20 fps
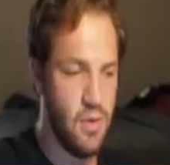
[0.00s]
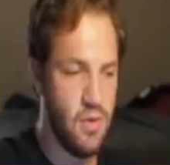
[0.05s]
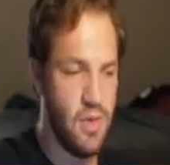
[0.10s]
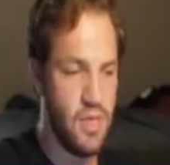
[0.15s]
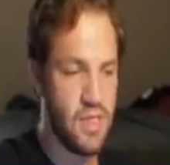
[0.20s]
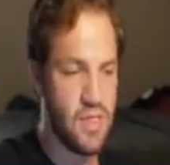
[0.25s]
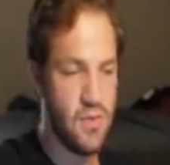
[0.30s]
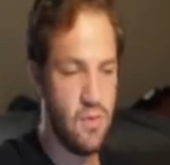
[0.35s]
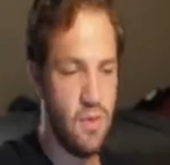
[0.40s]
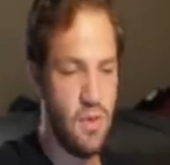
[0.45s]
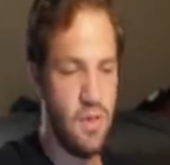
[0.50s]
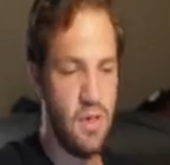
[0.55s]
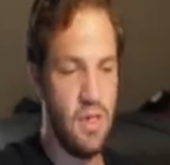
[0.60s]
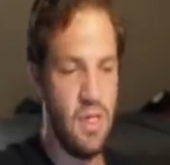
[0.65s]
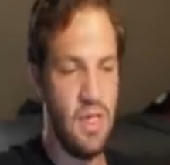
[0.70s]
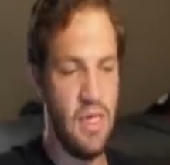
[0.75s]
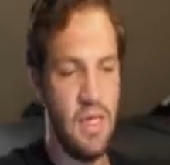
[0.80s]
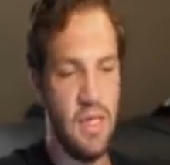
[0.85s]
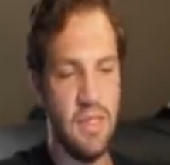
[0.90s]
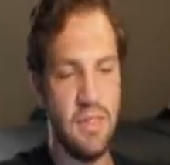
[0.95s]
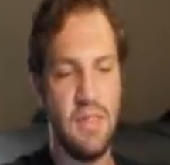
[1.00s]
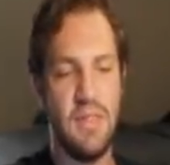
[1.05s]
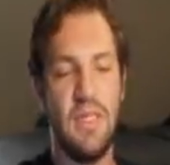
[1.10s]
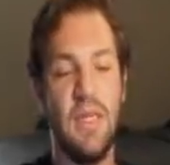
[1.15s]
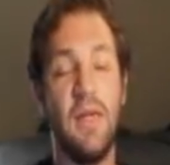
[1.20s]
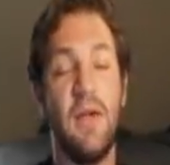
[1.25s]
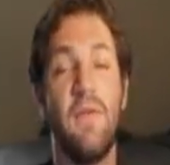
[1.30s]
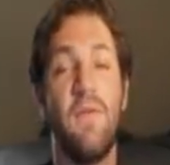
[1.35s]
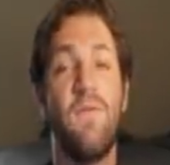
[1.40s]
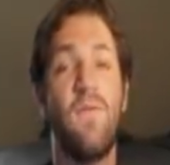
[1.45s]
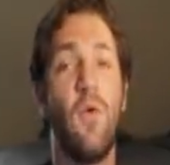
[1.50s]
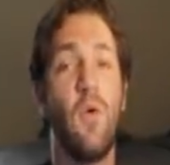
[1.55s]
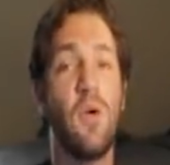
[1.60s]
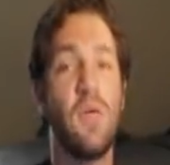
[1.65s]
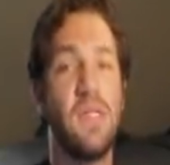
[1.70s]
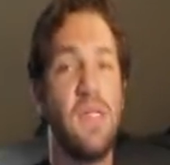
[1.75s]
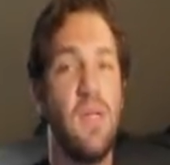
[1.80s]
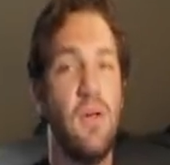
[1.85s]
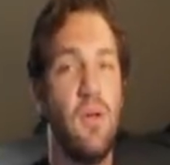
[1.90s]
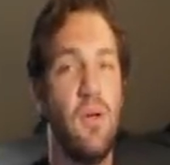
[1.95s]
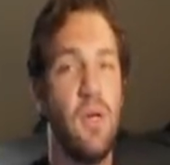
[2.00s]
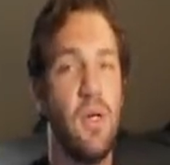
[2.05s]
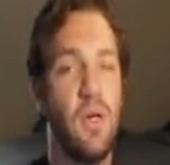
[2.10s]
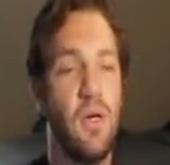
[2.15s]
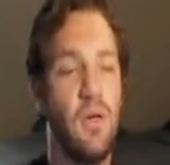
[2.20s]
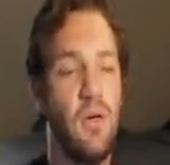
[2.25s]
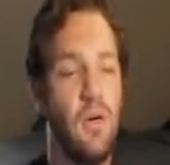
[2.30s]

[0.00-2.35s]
This one is the 4-cylinder.